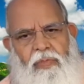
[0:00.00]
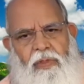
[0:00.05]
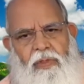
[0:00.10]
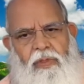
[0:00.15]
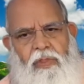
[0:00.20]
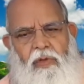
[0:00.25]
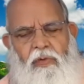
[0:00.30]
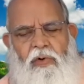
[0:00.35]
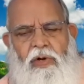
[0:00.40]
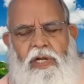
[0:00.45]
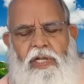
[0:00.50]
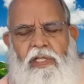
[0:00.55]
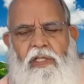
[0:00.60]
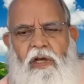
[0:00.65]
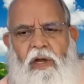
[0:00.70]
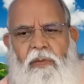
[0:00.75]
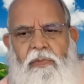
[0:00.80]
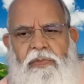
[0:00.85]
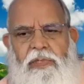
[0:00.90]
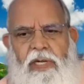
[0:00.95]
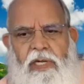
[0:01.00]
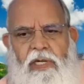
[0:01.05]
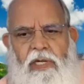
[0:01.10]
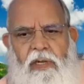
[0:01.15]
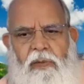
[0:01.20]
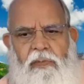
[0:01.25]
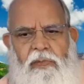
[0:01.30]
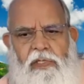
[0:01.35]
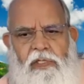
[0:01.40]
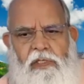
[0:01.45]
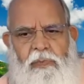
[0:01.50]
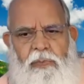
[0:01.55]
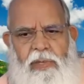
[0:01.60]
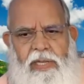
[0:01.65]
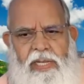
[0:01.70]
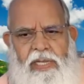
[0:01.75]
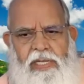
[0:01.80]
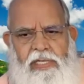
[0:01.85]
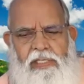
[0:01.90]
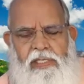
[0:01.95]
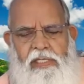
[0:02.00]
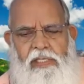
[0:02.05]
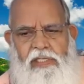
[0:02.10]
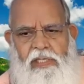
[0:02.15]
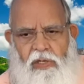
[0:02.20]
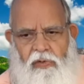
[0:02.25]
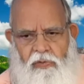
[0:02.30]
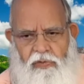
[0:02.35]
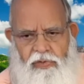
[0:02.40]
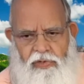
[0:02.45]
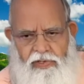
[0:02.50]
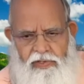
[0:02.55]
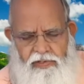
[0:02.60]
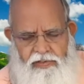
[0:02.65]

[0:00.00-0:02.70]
So, what is the object of the space? Sound.